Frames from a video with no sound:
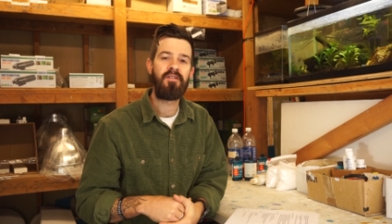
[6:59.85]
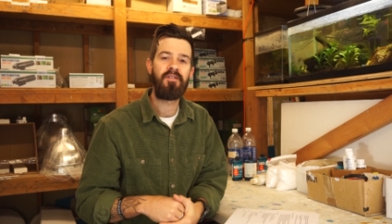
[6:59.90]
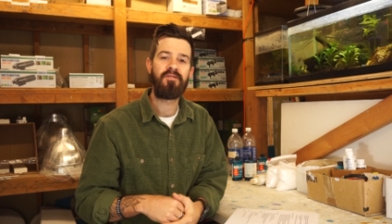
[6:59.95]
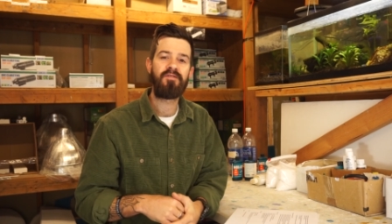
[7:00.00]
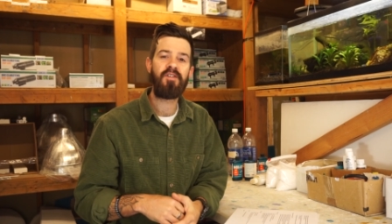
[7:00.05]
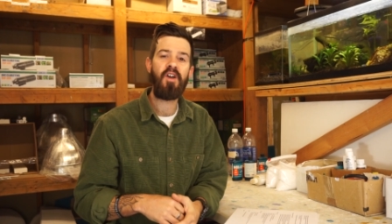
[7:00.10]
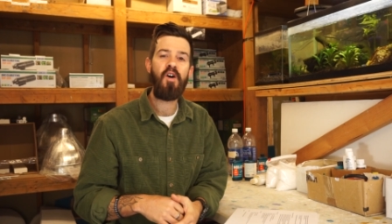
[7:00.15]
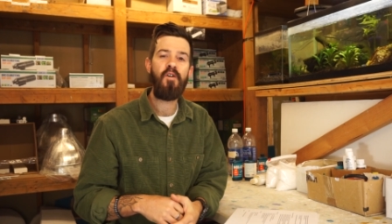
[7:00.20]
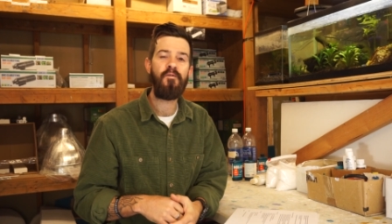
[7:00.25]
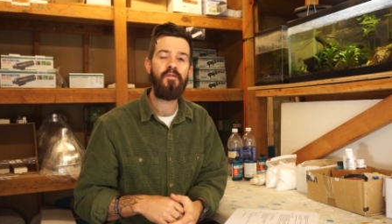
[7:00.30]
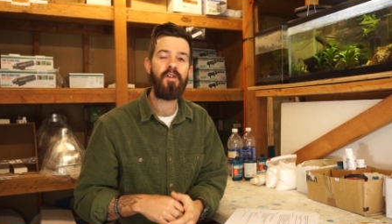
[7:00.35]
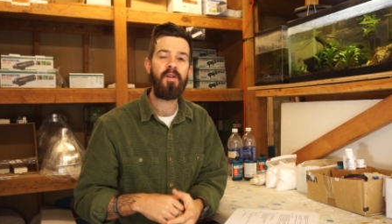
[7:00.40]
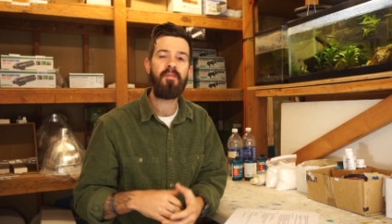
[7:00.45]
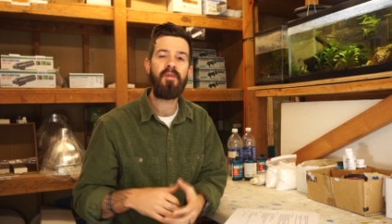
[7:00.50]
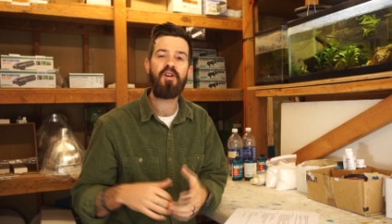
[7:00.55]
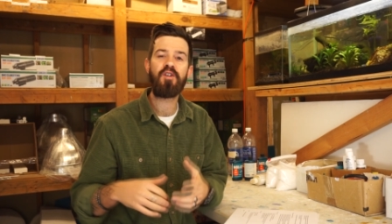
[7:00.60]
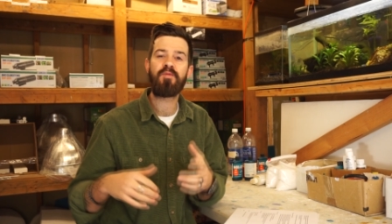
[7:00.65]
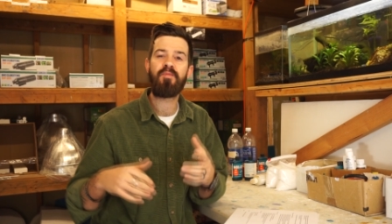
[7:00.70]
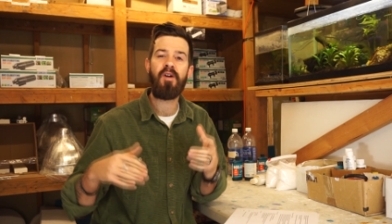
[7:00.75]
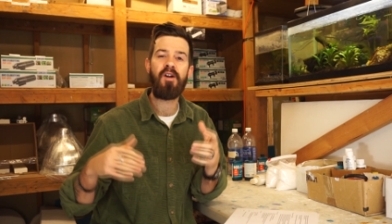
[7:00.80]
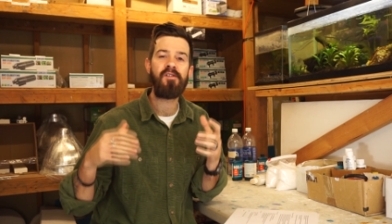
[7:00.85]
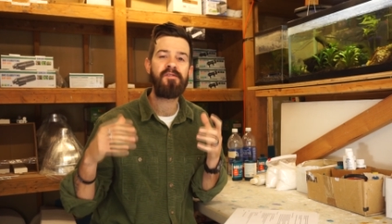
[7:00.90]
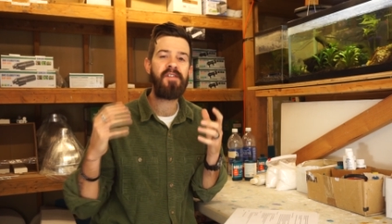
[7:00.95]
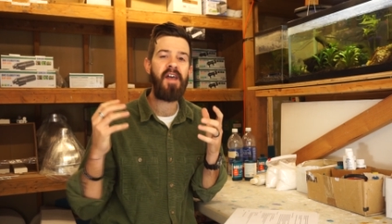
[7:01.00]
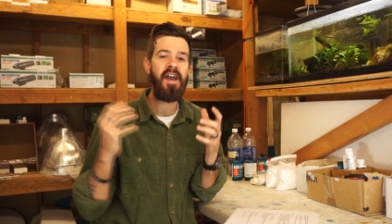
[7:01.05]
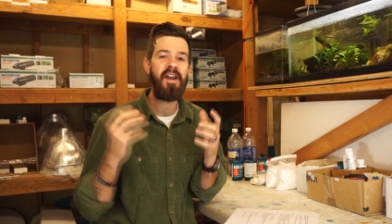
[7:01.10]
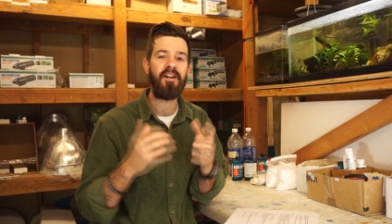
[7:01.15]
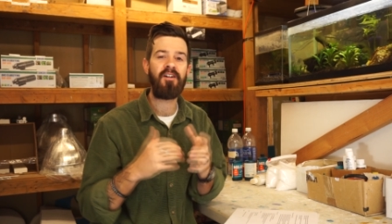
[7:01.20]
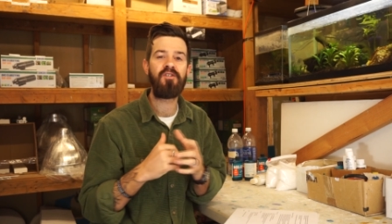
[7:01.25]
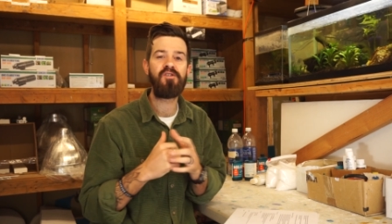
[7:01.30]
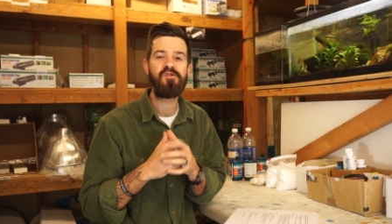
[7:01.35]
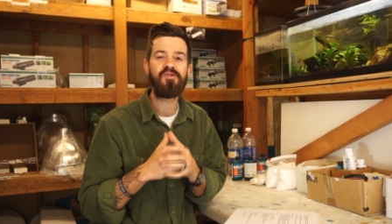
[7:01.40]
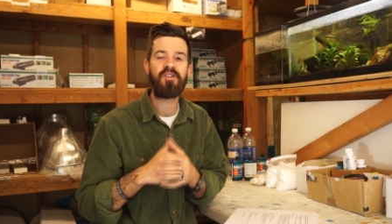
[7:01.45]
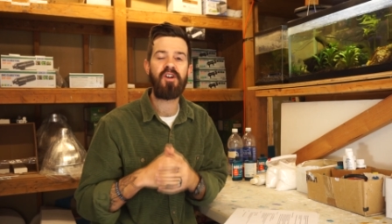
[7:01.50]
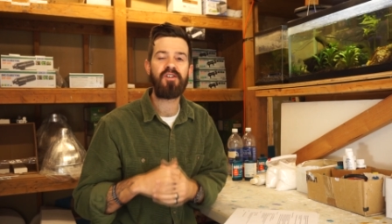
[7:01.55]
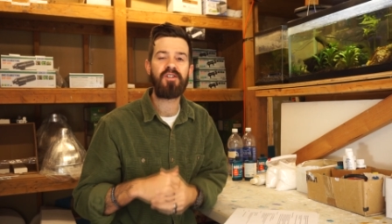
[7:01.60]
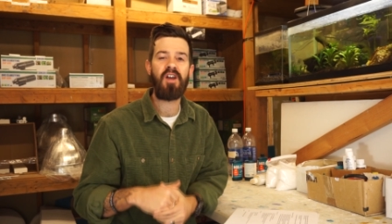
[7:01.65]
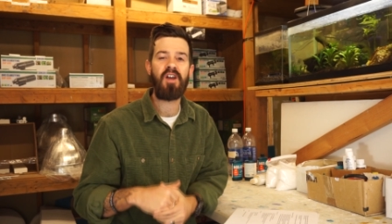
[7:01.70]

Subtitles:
So for the most part, that includes our